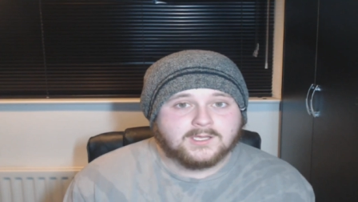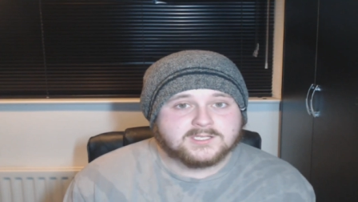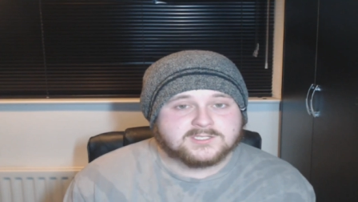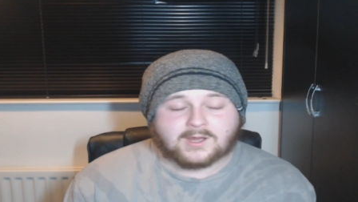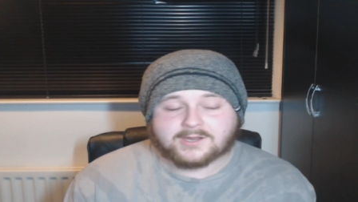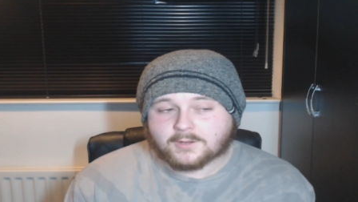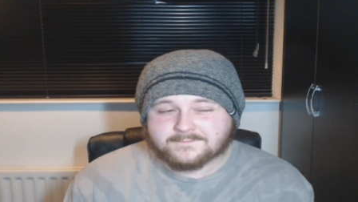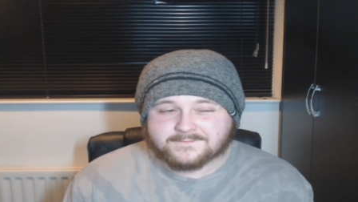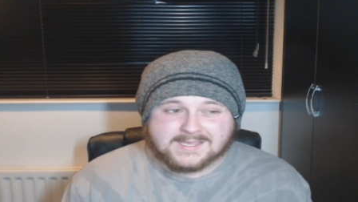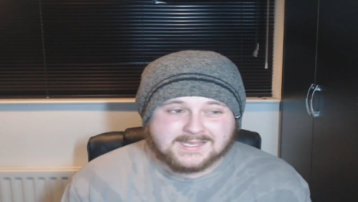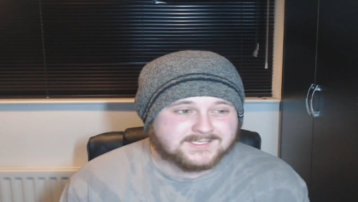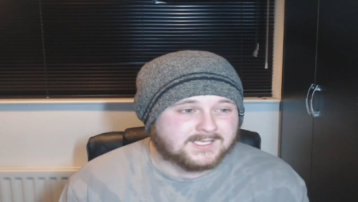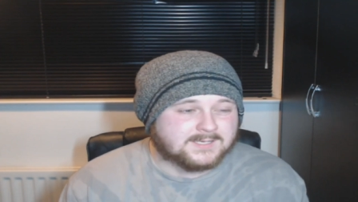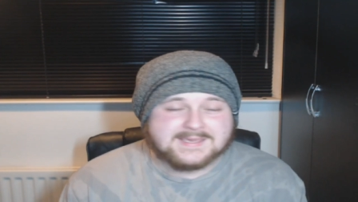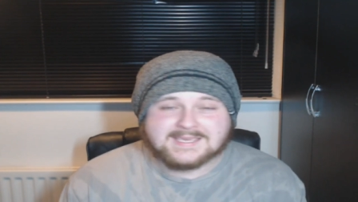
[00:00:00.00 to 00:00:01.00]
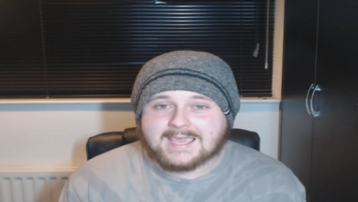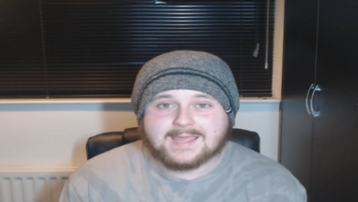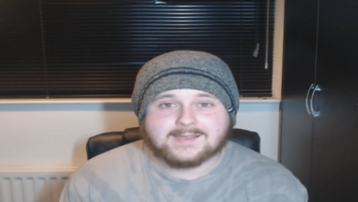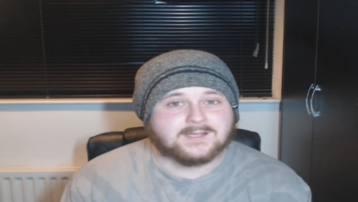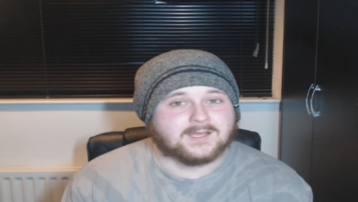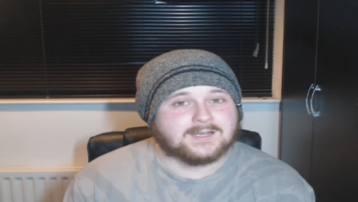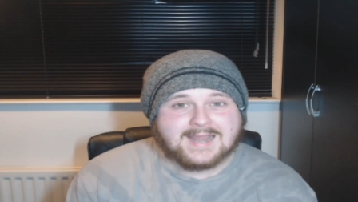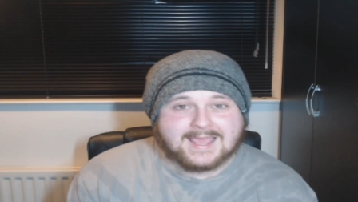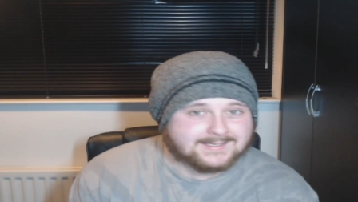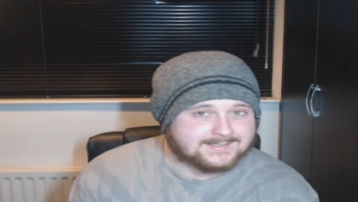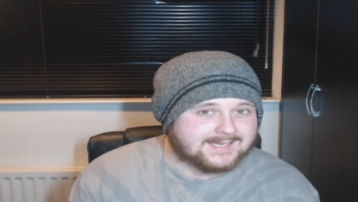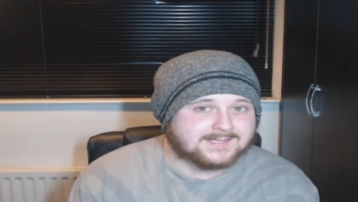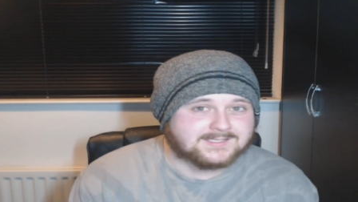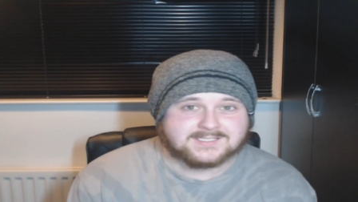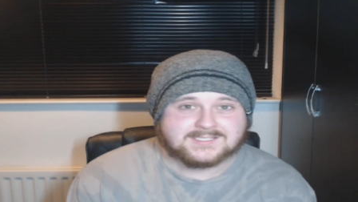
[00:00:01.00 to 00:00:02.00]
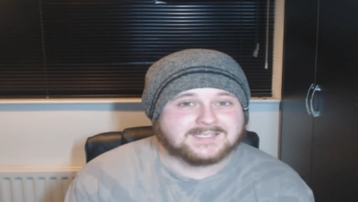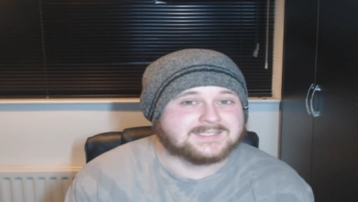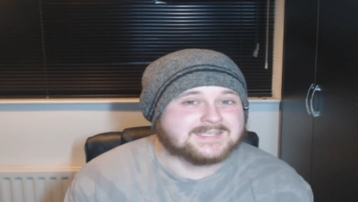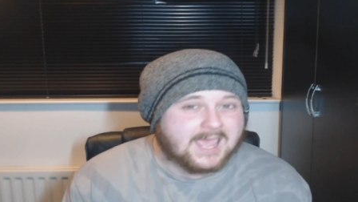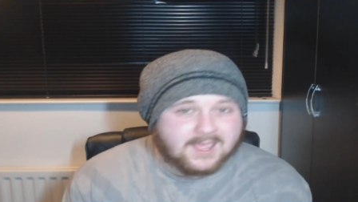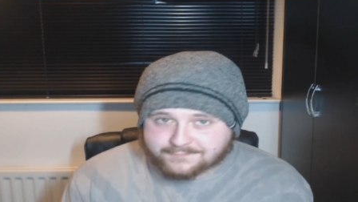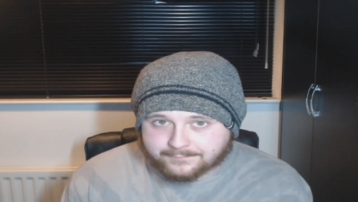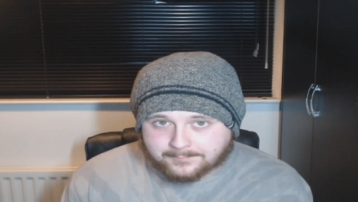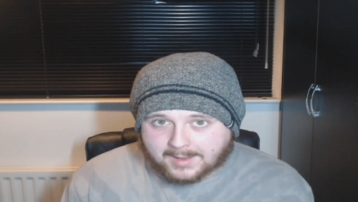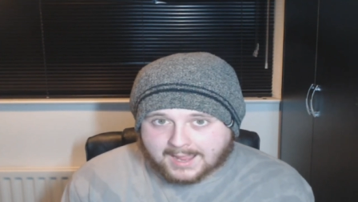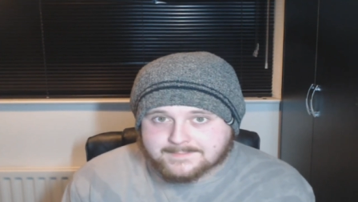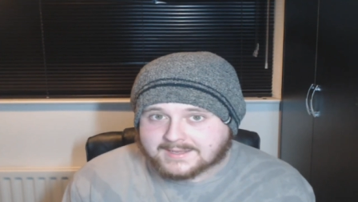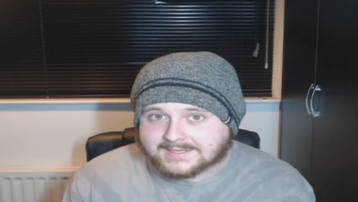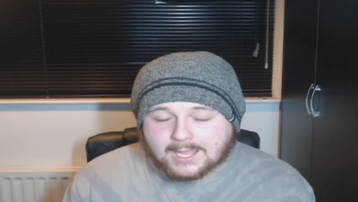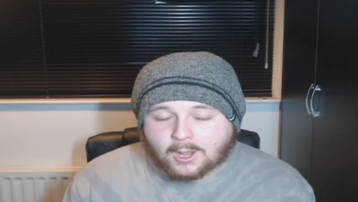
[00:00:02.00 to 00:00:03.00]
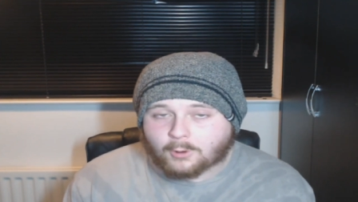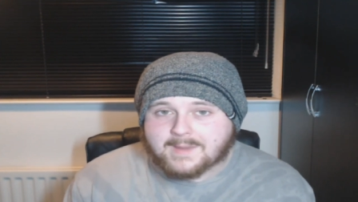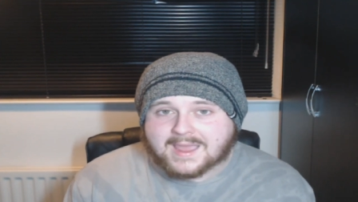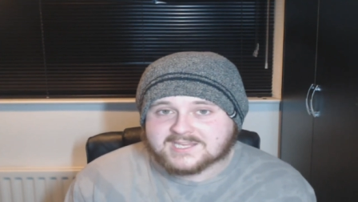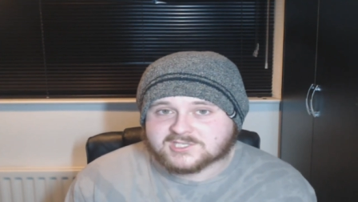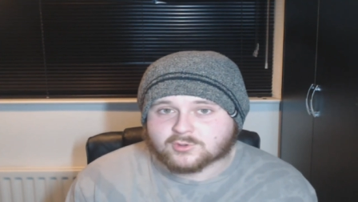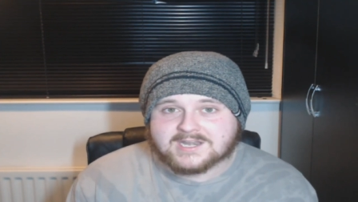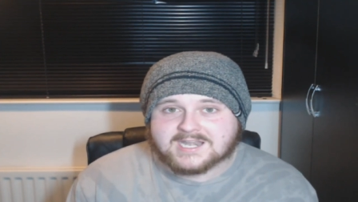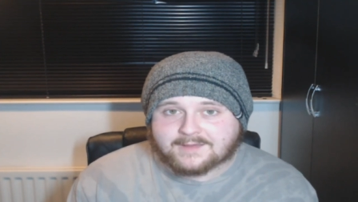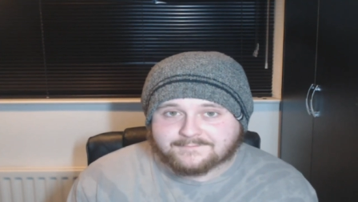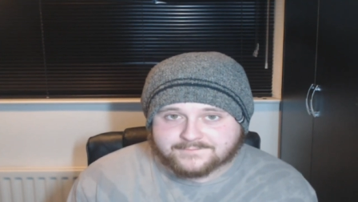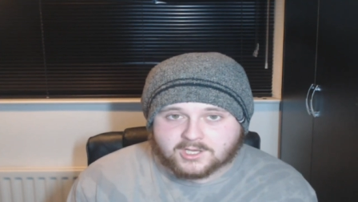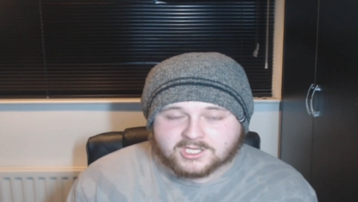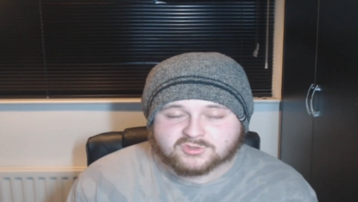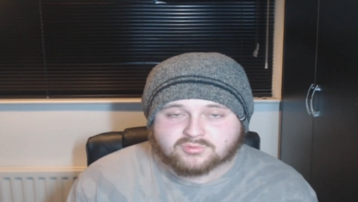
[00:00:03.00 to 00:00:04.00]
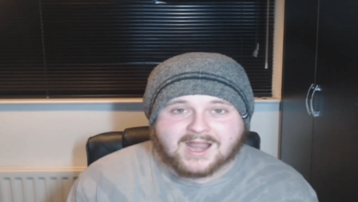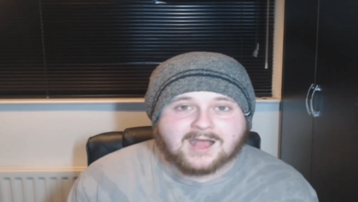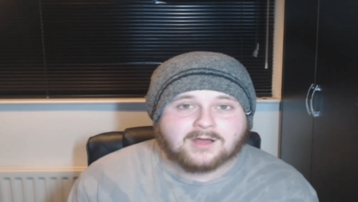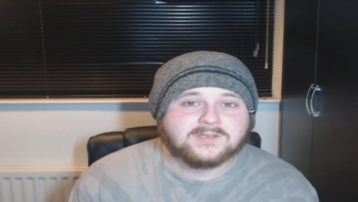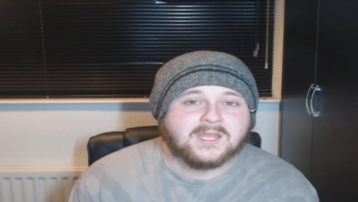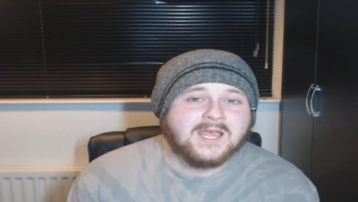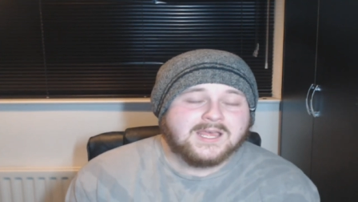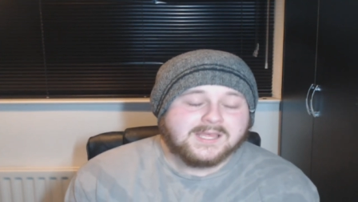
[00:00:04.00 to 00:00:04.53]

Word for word: So I don't think he's going to be getting leg kicked to death by Miguel Baeza in that first round.